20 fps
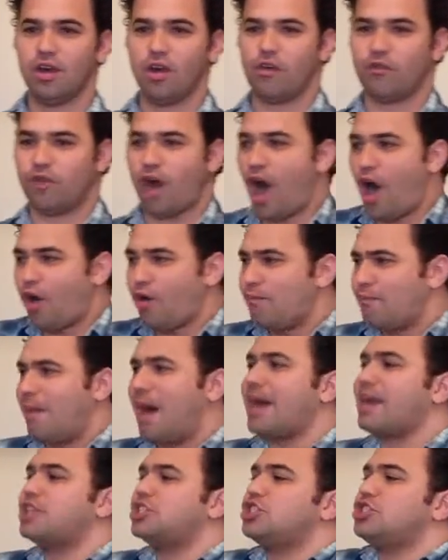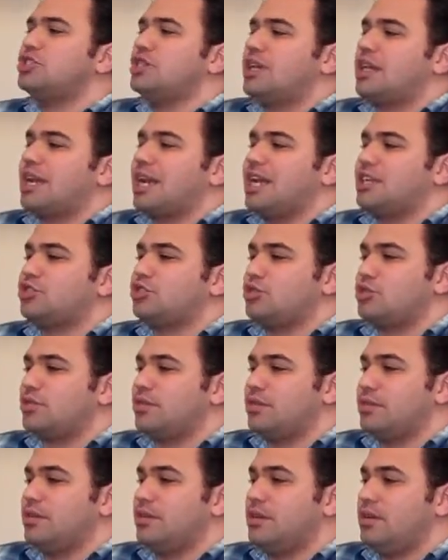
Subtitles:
of how to manage a classroom.